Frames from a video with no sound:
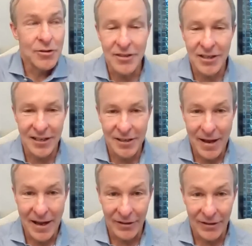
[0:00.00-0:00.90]
was just sitting in the
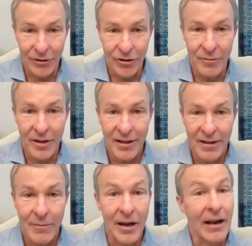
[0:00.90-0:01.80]
back of the room,
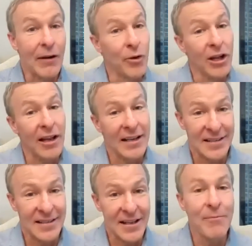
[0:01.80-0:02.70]
but I
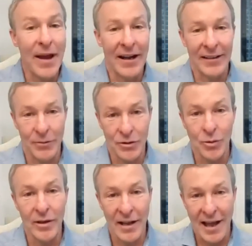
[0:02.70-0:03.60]
realized the impact it was
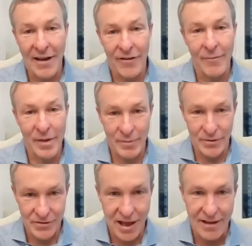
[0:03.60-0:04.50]
going to have on
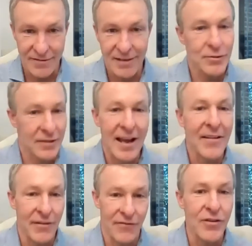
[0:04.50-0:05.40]
people's lives. That was kind
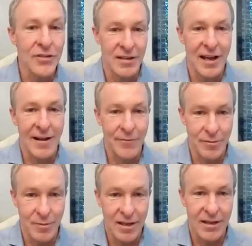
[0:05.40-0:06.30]
of the first time
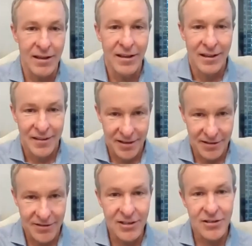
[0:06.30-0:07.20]
to me that
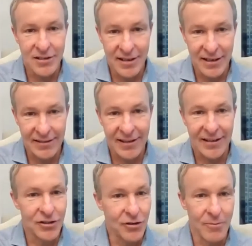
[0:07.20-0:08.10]
decisions like
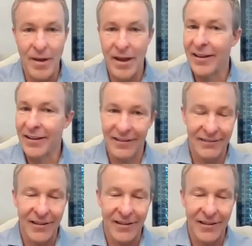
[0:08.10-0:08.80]
that you're making,